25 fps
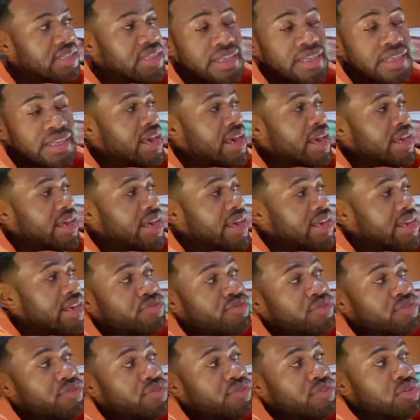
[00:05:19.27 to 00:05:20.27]
has a foot
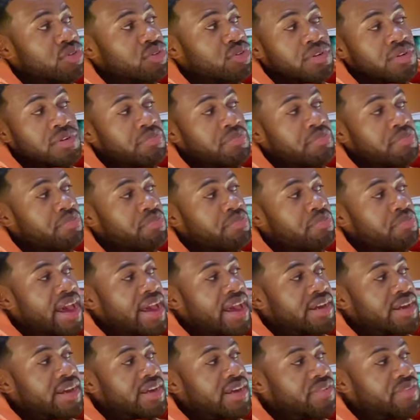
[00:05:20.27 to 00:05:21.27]
roller, back,
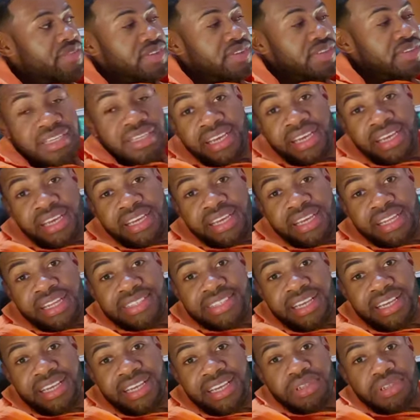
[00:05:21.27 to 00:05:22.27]
everything, and it's
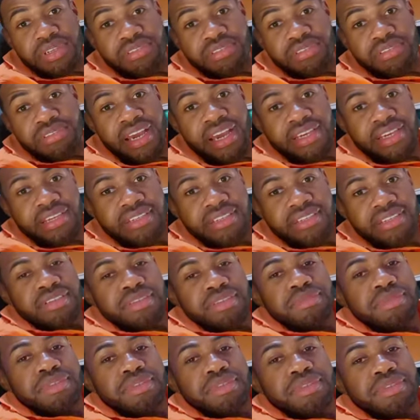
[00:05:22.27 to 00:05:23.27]
telling me to relax. So let me
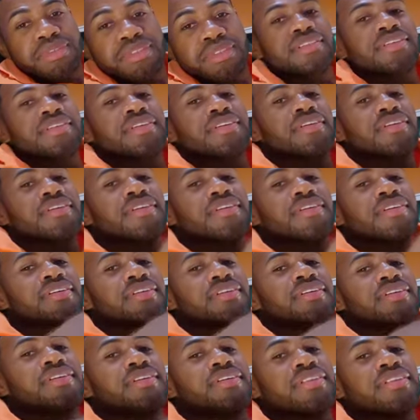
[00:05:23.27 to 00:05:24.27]

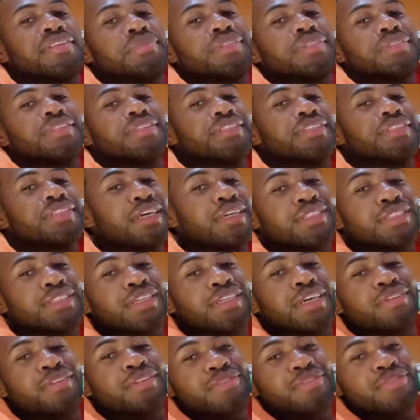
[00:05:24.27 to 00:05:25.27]
just catch y'all
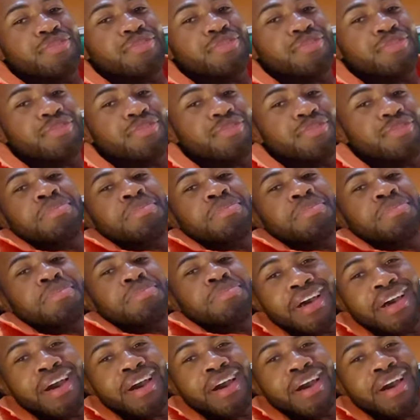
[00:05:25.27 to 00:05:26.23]
on the flip side.